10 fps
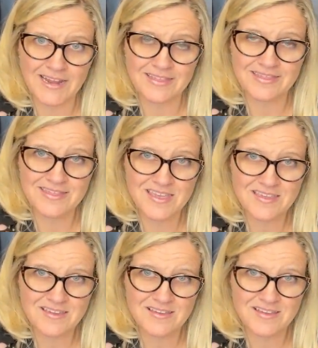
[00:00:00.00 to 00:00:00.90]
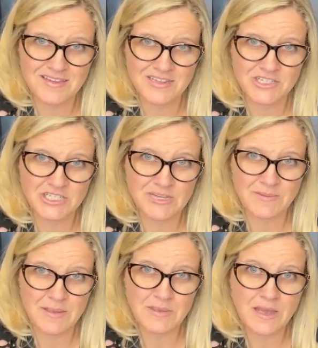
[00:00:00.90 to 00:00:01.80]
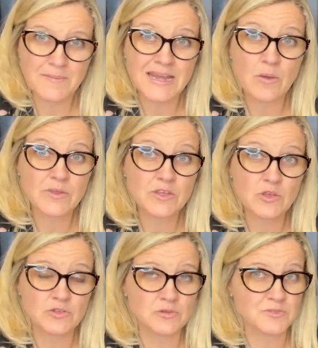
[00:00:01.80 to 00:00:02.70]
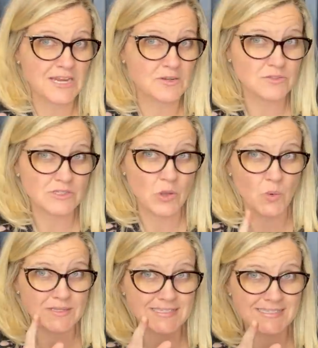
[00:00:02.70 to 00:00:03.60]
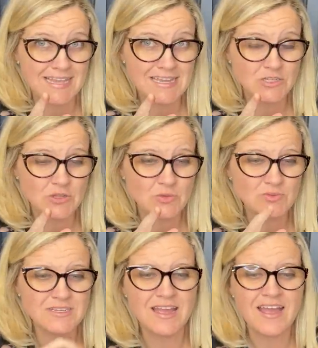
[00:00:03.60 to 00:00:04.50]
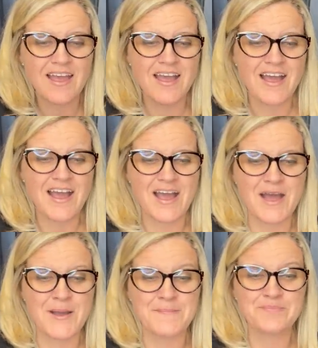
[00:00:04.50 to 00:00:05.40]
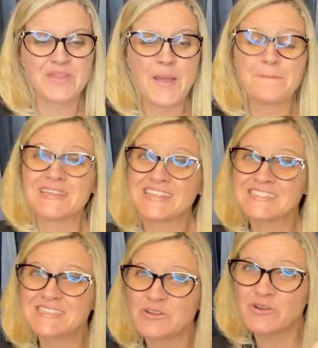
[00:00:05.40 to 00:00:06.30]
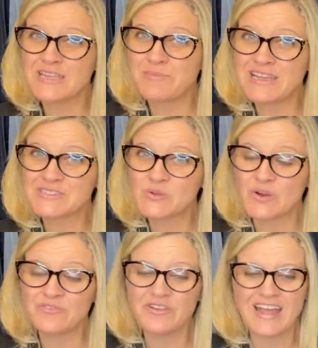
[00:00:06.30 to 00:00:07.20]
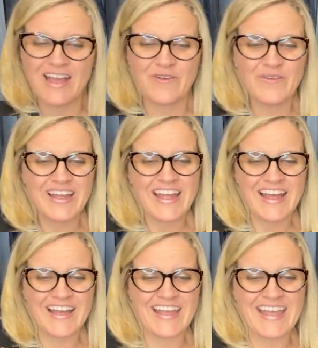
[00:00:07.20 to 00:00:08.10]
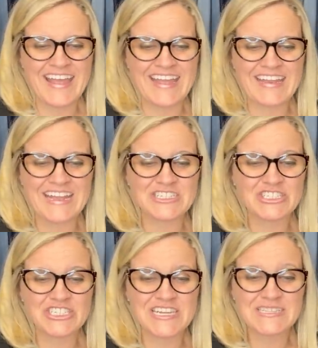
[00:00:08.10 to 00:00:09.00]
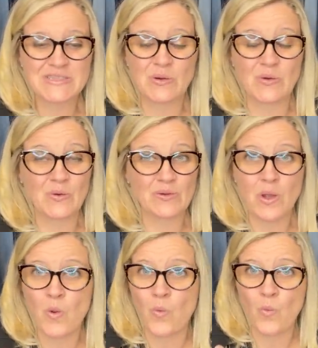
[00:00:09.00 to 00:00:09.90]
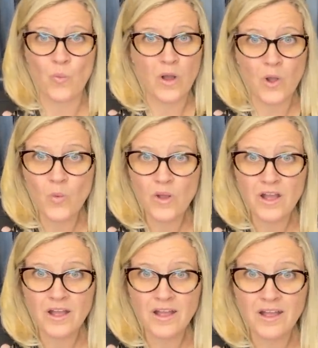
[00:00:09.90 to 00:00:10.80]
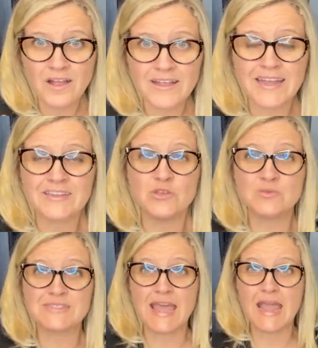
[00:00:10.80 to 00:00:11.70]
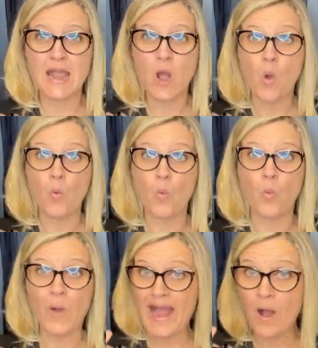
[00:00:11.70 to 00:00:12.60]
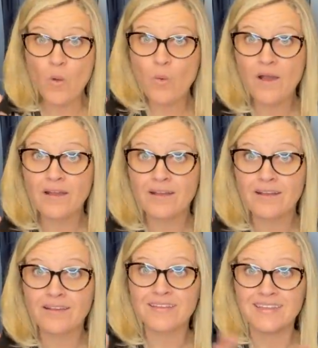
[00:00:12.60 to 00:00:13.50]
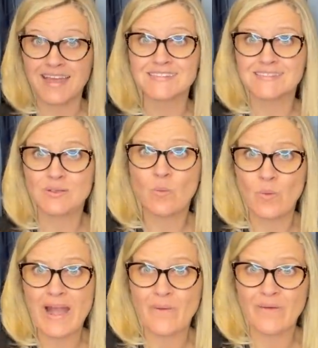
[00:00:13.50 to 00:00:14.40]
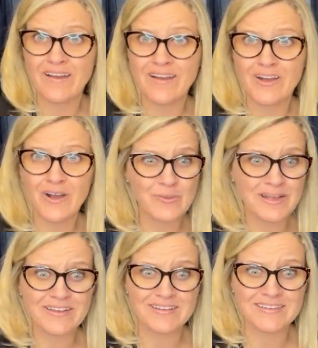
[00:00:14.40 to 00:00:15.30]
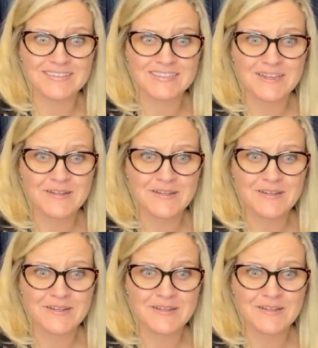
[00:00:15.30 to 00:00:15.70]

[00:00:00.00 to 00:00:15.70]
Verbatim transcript: I think she may be coming out with a YouTube channel, so stay tuned. Um, but this is eBay store for now, and she sold, whoa, can you say wow? Yes, wow. Oh my goodness.